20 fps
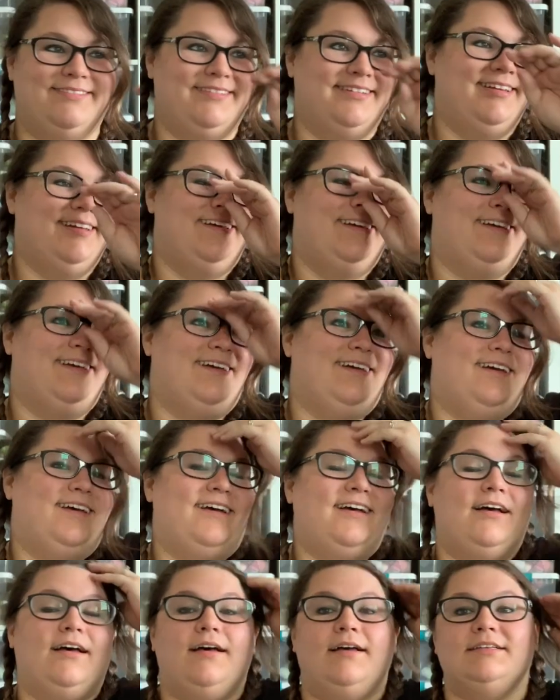
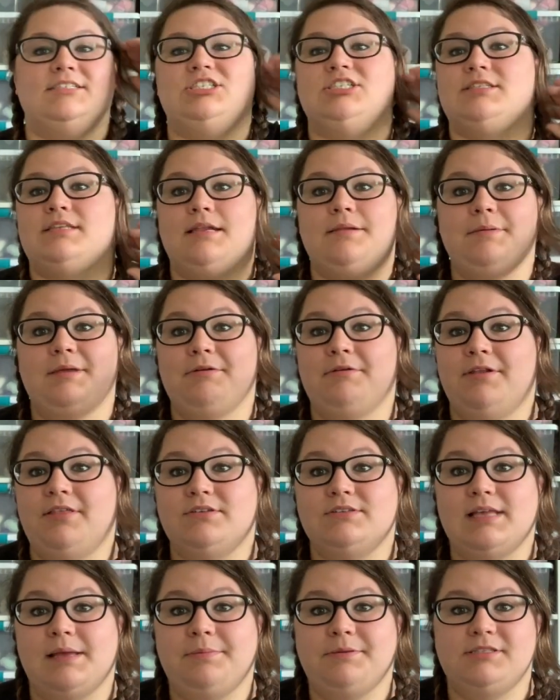It's just going to be one of
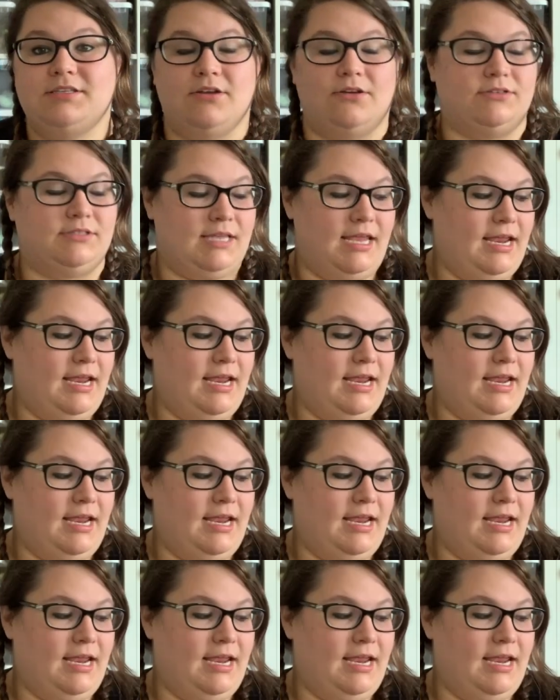those episodes.